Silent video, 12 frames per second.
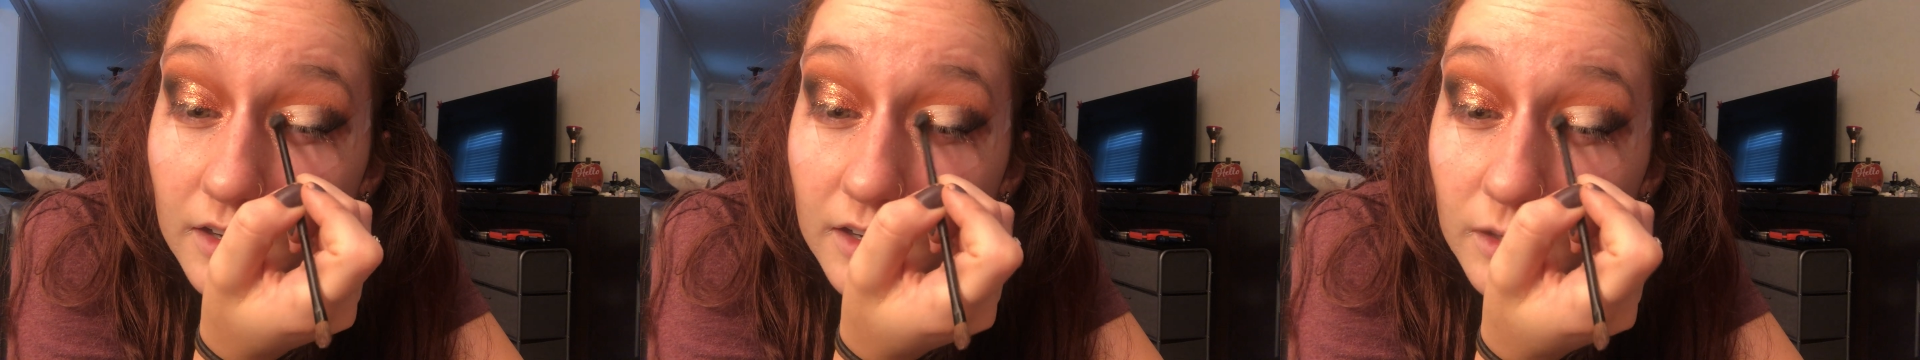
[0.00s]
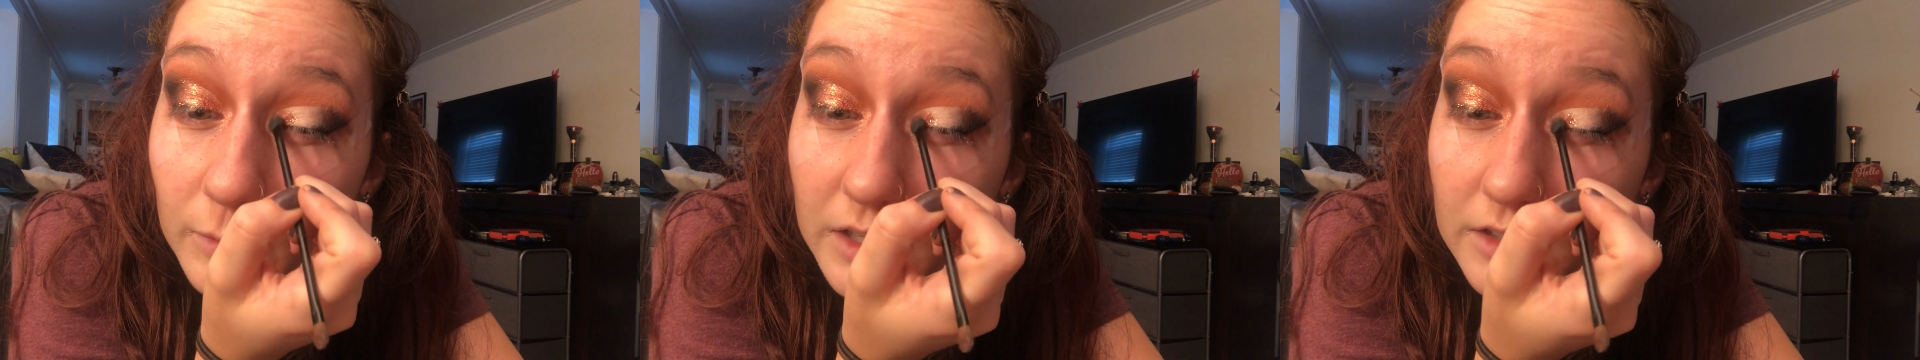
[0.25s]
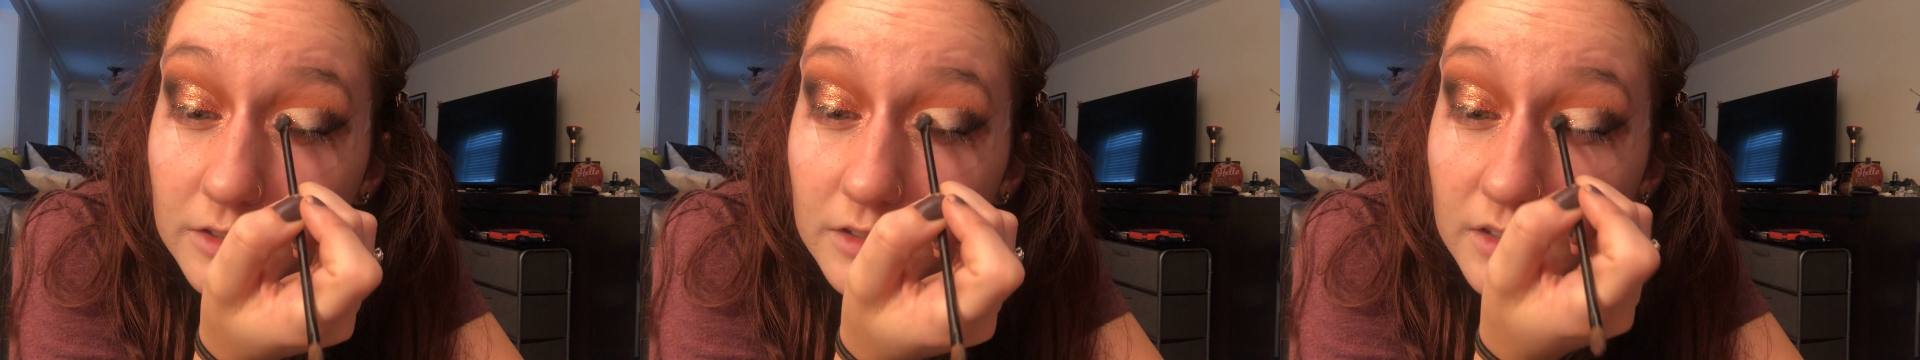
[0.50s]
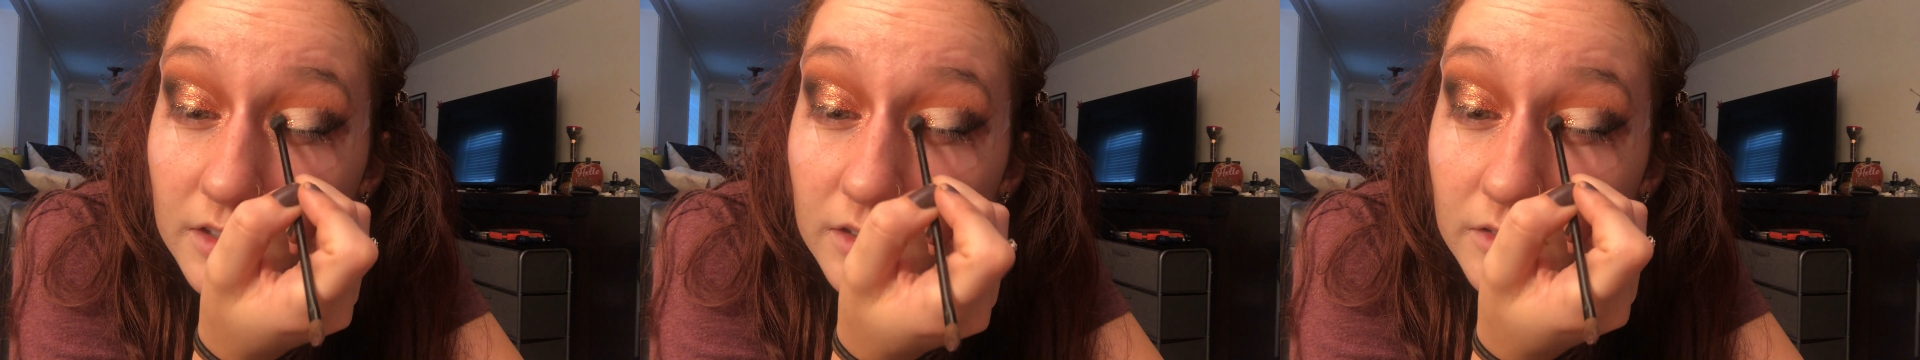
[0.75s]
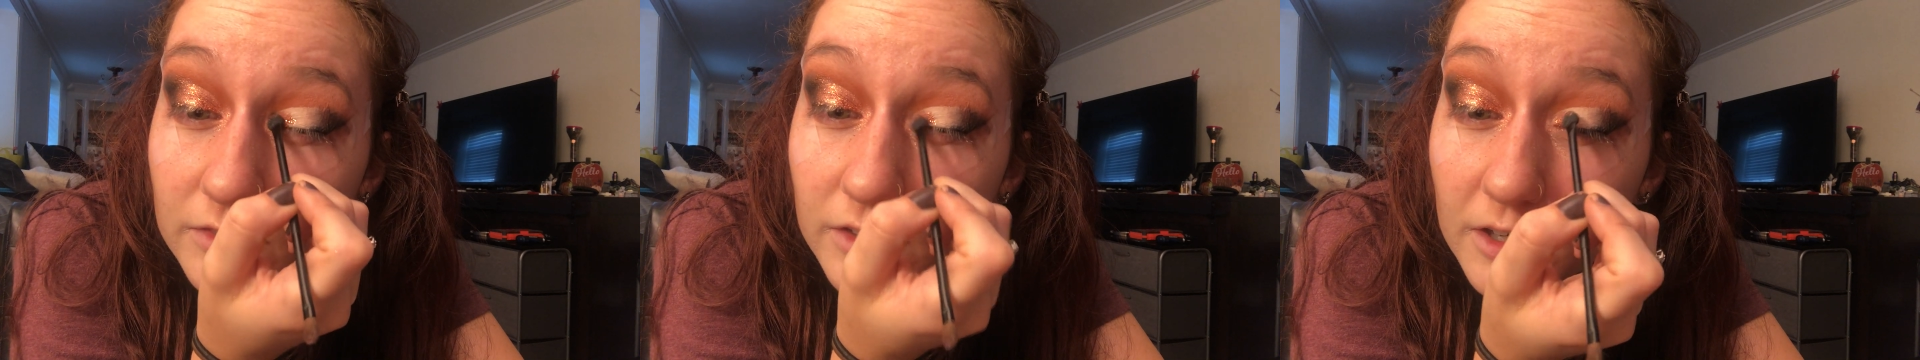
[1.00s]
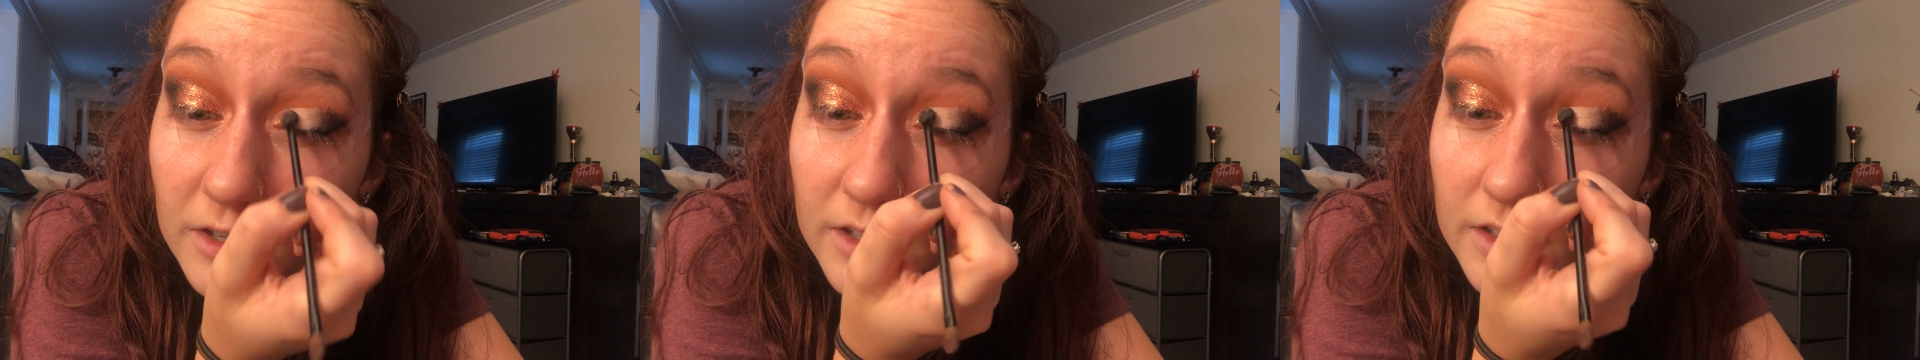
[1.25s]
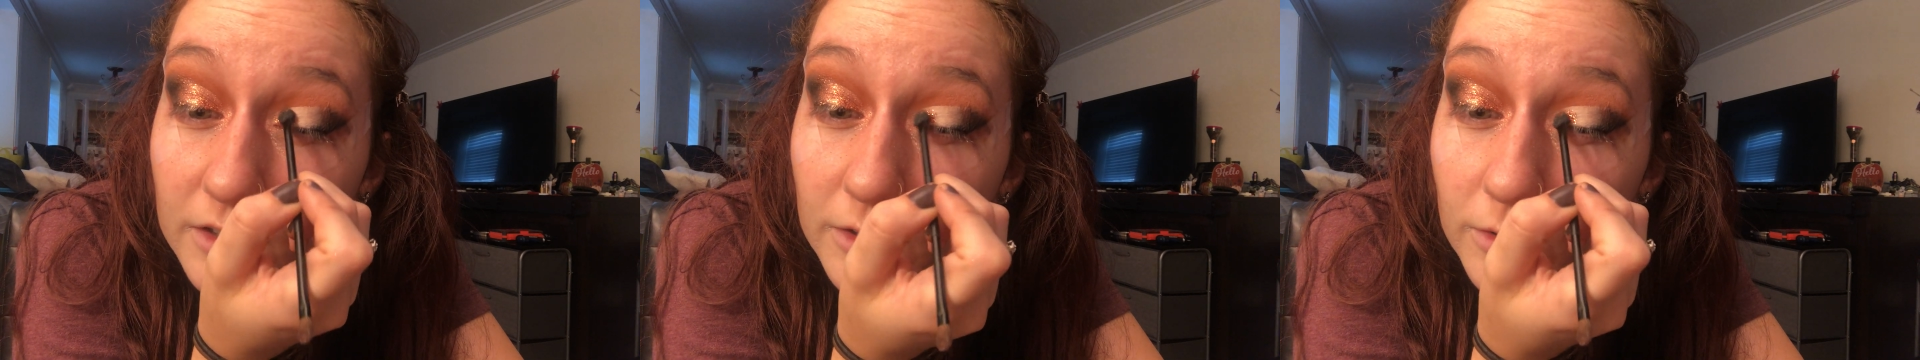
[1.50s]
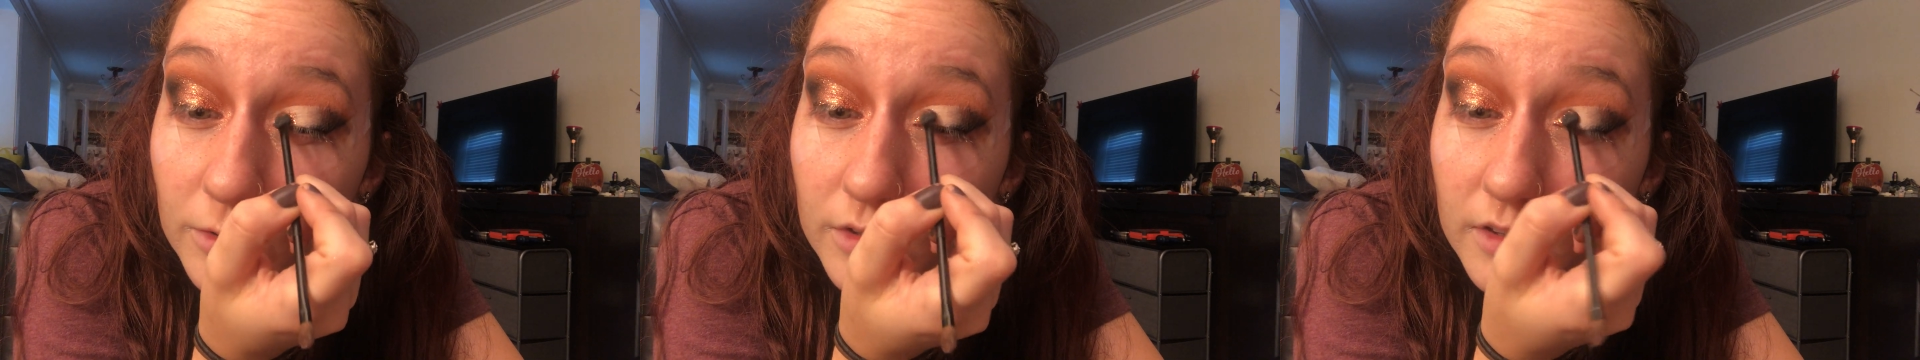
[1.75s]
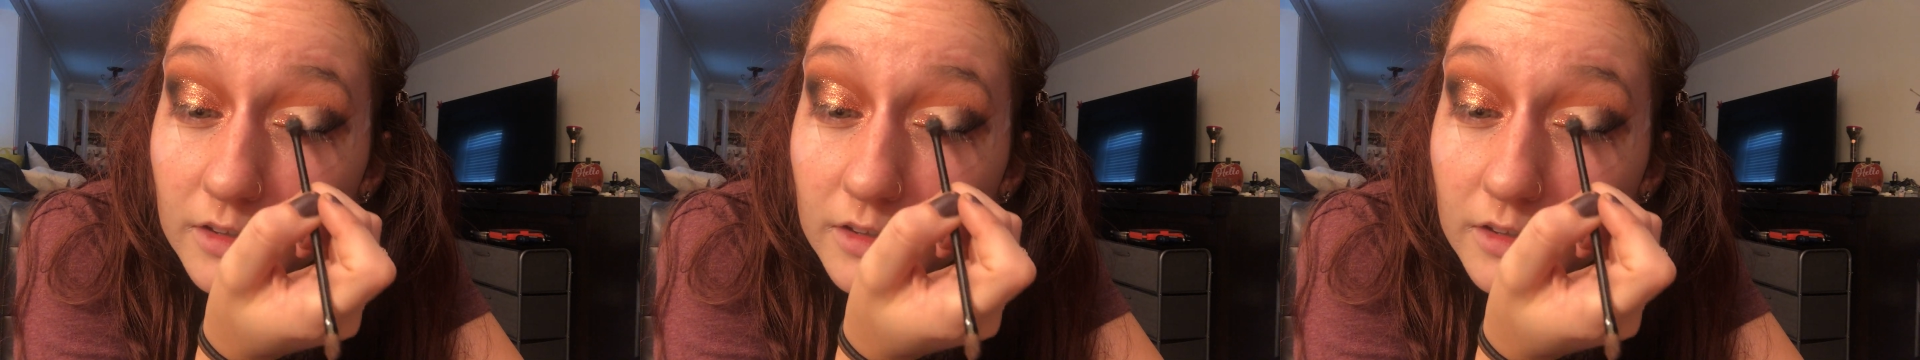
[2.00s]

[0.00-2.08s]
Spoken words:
I'm actually very new to